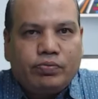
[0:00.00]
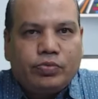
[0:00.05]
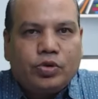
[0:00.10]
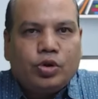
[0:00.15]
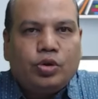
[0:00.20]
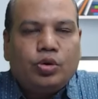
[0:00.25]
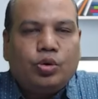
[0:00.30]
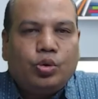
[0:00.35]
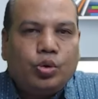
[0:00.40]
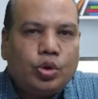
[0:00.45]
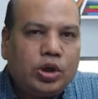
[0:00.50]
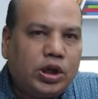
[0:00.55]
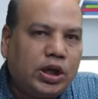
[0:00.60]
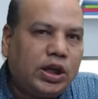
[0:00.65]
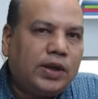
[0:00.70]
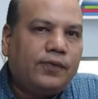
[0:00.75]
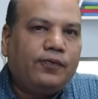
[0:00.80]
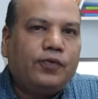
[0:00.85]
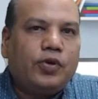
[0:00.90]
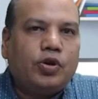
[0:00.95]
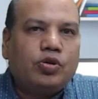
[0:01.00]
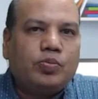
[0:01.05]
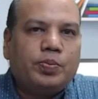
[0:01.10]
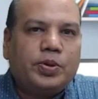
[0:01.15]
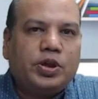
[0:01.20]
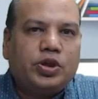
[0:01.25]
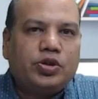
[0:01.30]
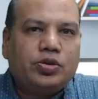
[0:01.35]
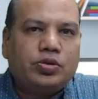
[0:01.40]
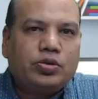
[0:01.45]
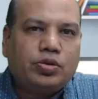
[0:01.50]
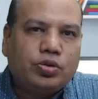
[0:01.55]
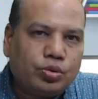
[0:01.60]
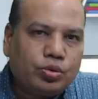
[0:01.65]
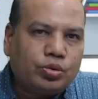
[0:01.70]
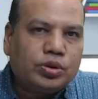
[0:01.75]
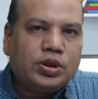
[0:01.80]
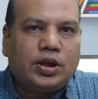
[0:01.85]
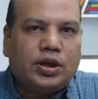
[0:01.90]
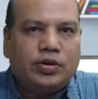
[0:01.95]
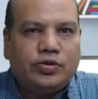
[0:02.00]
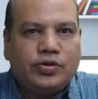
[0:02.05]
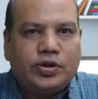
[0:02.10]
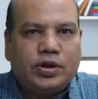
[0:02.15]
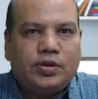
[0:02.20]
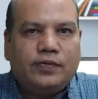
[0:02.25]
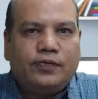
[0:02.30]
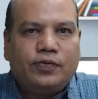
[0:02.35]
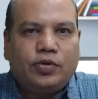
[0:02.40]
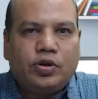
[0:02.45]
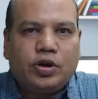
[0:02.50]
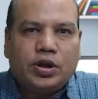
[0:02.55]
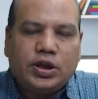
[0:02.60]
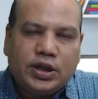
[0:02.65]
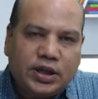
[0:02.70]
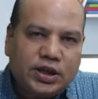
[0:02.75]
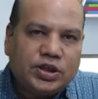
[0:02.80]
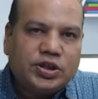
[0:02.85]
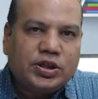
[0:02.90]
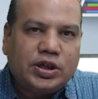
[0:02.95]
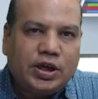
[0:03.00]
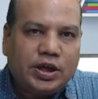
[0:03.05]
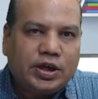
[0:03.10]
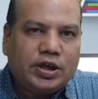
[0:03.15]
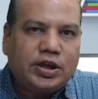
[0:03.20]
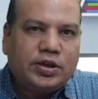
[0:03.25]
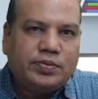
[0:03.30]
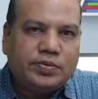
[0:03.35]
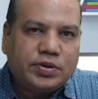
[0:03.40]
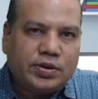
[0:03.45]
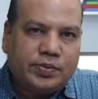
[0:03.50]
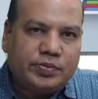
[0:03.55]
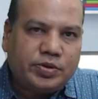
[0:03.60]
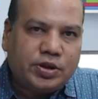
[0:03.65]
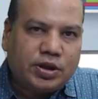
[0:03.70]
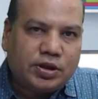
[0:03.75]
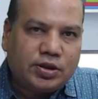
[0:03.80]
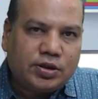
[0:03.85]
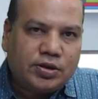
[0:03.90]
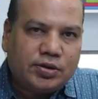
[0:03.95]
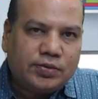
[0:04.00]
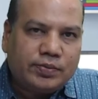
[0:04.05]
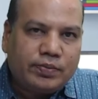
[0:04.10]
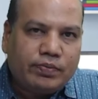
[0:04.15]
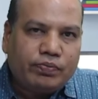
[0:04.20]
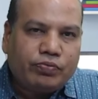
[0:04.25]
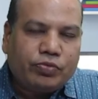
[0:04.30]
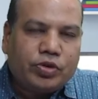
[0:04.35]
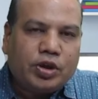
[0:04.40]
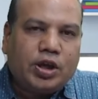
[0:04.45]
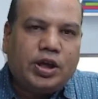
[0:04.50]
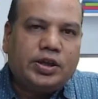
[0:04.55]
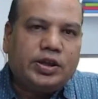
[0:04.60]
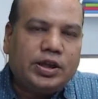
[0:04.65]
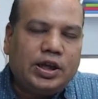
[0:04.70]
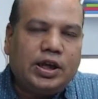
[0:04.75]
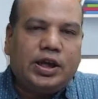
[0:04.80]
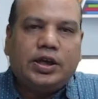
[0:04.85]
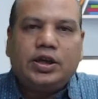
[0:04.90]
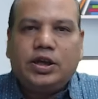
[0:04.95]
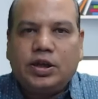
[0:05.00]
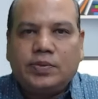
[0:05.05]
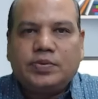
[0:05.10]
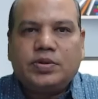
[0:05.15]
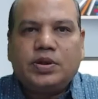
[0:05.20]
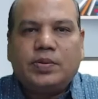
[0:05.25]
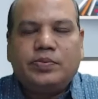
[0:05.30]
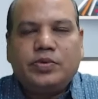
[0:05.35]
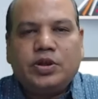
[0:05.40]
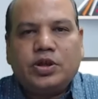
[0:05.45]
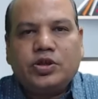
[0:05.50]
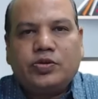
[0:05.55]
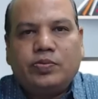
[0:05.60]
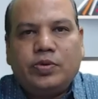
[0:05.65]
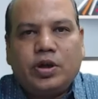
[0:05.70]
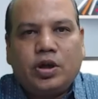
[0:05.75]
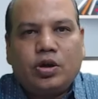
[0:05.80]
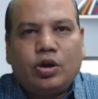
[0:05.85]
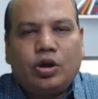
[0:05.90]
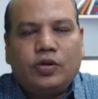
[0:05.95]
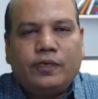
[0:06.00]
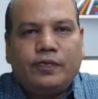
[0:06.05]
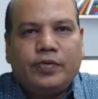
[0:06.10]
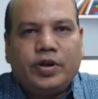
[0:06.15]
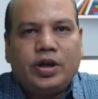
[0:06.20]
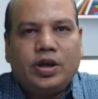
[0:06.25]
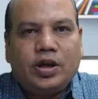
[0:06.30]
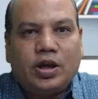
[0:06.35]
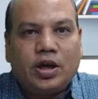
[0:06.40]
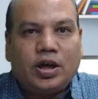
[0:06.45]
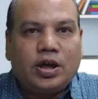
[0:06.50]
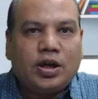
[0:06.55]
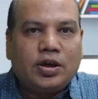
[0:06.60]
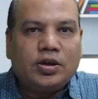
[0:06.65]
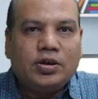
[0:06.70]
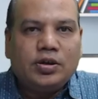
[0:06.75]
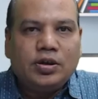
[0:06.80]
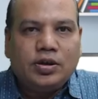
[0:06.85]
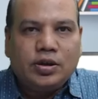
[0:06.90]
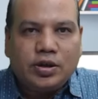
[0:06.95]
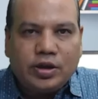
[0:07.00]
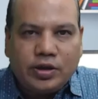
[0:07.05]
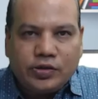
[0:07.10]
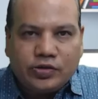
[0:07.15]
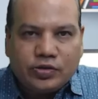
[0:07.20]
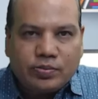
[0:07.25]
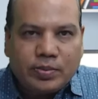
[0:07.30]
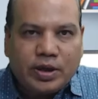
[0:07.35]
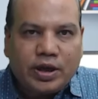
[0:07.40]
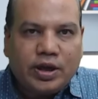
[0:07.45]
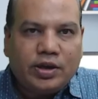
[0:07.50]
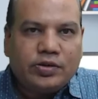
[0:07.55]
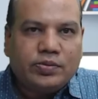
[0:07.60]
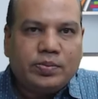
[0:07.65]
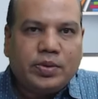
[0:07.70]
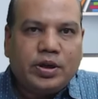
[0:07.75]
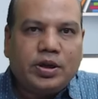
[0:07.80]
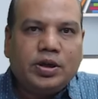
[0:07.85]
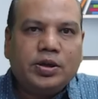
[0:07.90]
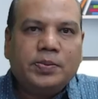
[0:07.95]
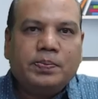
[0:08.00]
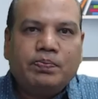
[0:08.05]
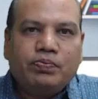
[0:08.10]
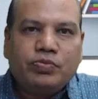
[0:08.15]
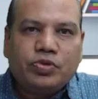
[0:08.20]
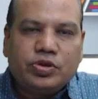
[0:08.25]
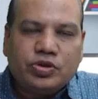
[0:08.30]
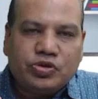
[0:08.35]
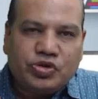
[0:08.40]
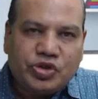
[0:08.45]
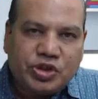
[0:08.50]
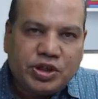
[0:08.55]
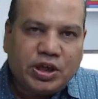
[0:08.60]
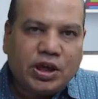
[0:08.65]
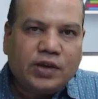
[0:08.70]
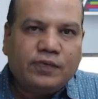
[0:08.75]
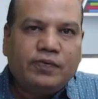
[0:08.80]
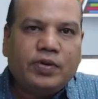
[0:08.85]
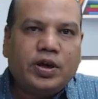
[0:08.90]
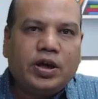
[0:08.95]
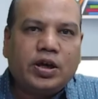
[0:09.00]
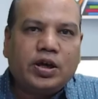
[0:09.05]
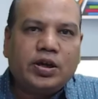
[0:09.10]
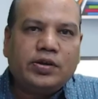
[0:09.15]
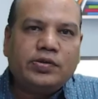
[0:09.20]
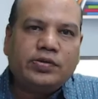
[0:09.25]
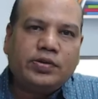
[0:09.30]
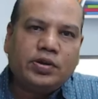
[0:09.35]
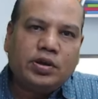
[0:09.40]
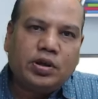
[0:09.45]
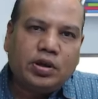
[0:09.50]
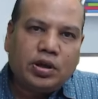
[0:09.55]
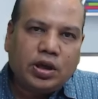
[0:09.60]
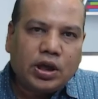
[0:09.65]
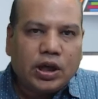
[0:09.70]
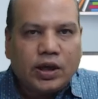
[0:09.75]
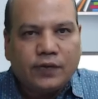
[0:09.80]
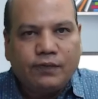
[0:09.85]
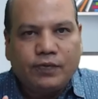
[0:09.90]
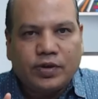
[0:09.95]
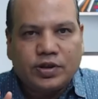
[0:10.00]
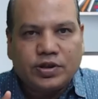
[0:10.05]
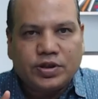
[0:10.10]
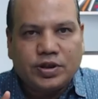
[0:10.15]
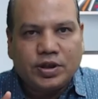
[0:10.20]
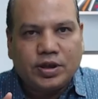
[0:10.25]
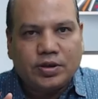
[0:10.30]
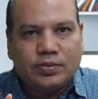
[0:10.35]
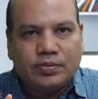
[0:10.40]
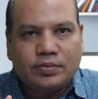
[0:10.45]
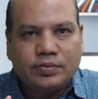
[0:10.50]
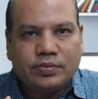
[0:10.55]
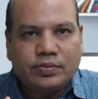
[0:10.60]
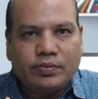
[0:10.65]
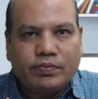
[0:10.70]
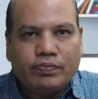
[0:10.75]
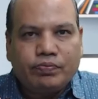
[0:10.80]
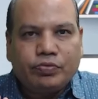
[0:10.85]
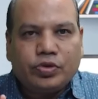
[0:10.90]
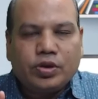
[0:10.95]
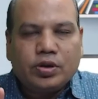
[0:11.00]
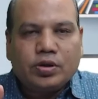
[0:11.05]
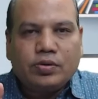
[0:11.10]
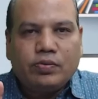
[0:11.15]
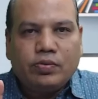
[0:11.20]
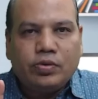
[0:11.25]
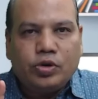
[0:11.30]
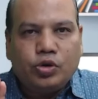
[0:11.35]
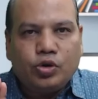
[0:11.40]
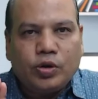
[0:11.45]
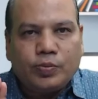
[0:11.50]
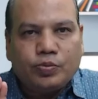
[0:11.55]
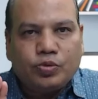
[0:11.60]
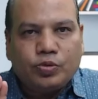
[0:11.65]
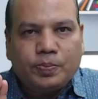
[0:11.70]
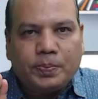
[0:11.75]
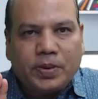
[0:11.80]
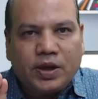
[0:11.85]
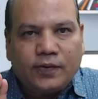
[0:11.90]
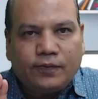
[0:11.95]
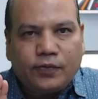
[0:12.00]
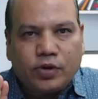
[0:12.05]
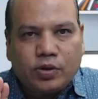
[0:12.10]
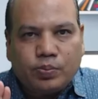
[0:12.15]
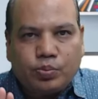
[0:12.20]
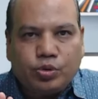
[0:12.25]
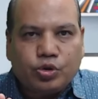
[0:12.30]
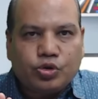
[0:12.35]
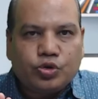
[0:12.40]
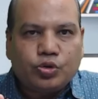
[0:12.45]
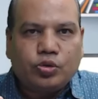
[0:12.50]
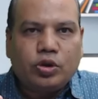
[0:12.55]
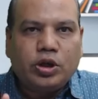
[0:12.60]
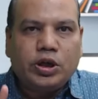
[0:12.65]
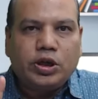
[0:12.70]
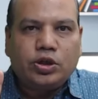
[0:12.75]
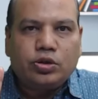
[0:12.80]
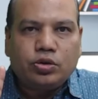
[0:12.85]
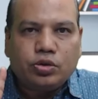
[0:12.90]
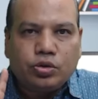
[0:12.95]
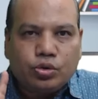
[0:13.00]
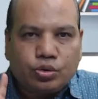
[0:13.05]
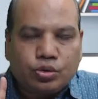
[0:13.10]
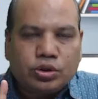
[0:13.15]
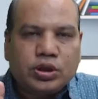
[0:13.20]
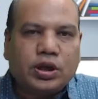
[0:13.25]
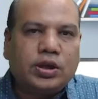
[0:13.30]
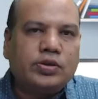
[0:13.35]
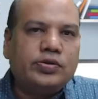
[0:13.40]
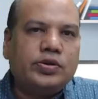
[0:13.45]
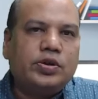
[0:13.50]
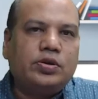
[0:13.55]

only for rupees 2000 for each elective subject. And the elective subjects we are offering are risk management, GFRS, FSCM. You have to pay for books only 2000